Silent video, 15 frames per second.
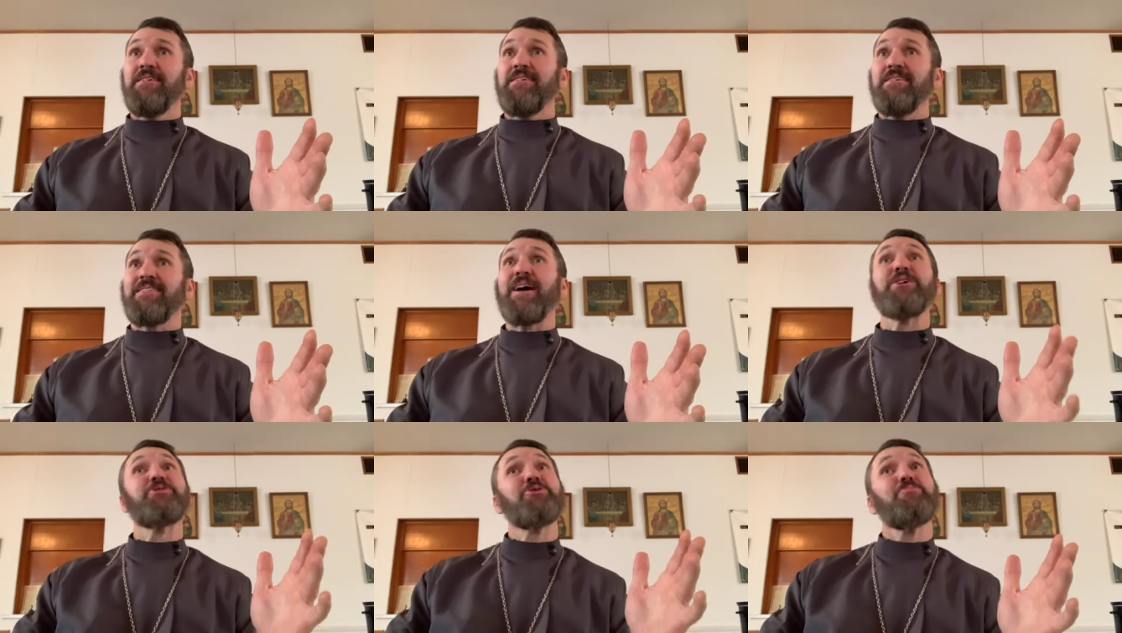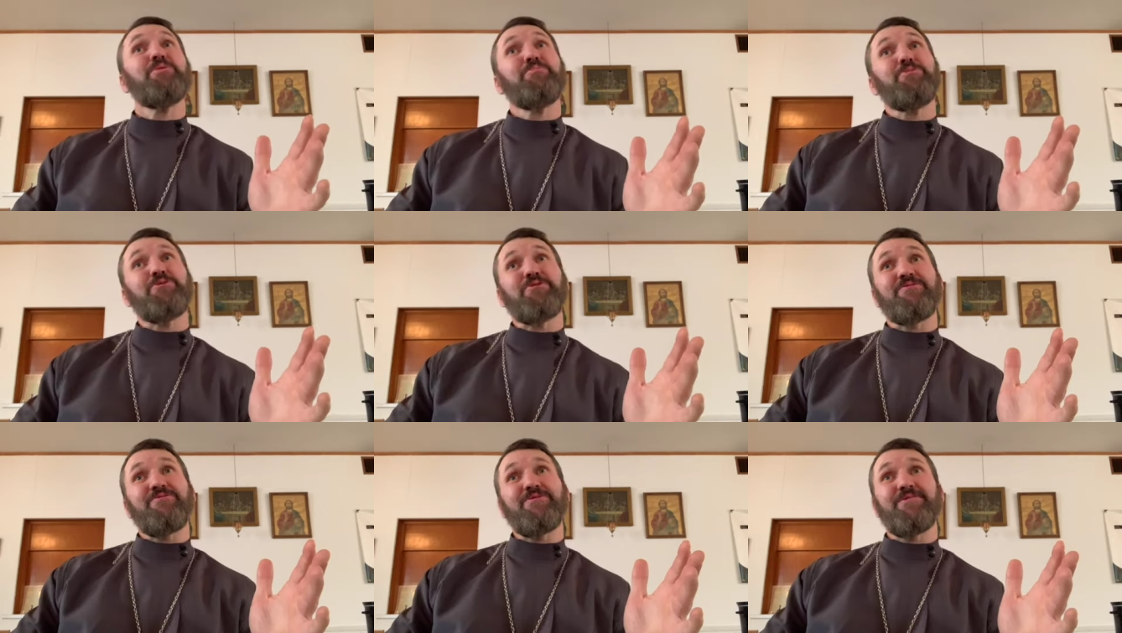And that should be
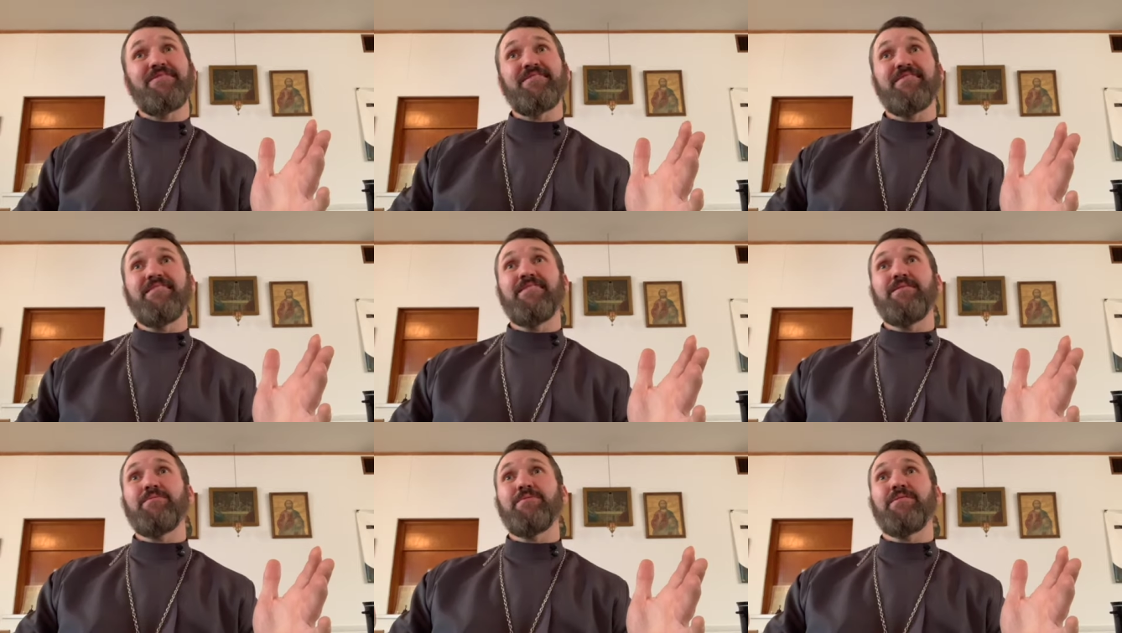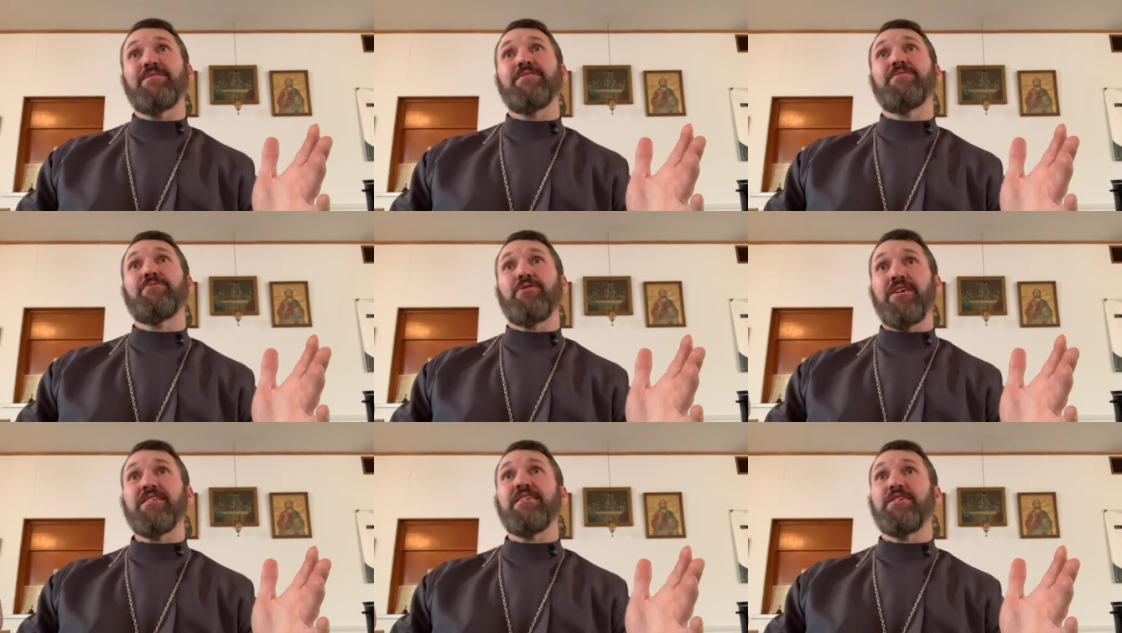beautiful, right?